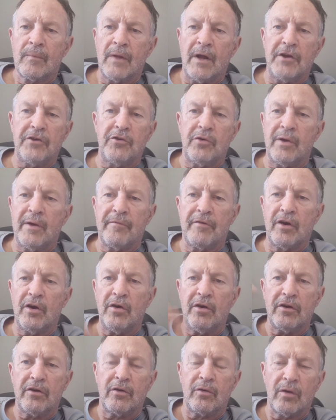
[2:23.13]
and you never
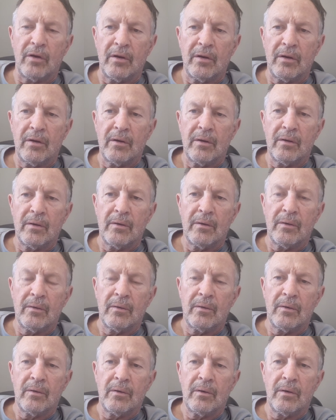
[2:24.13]
learned
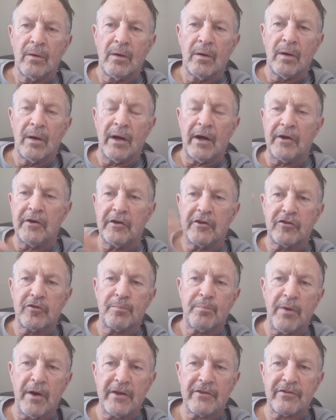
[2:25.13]
how to
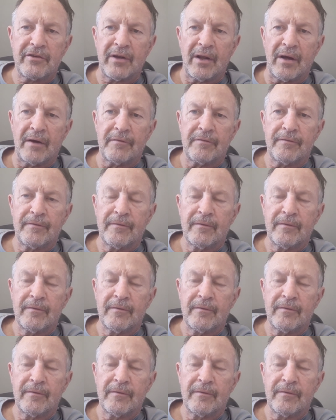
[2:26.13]
express love?